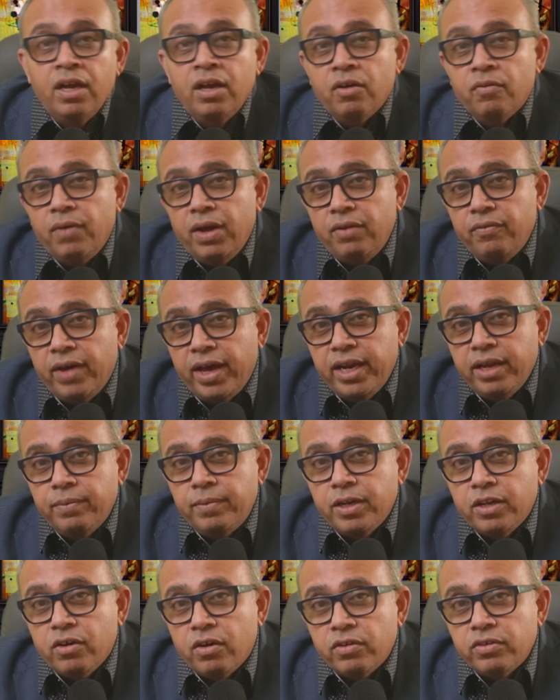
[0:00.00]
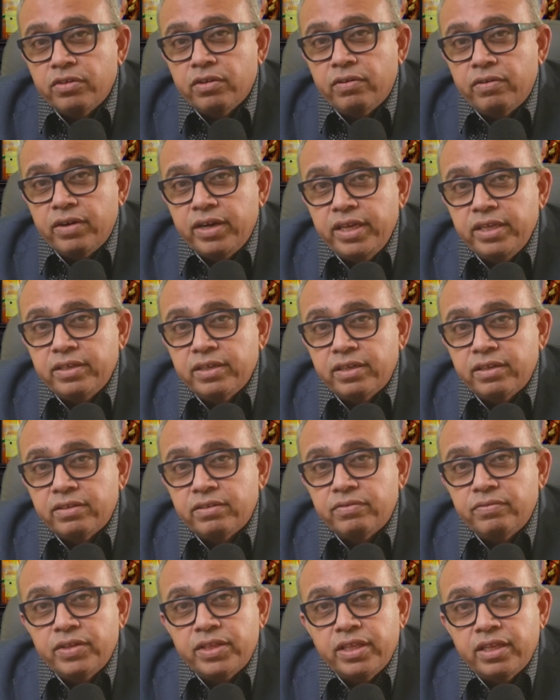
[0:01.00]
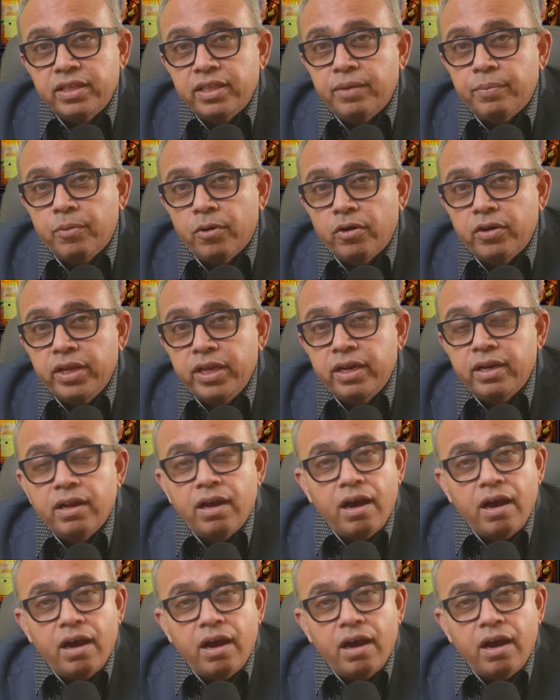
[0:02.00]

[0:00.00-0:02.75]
While variable conserved regions within the protein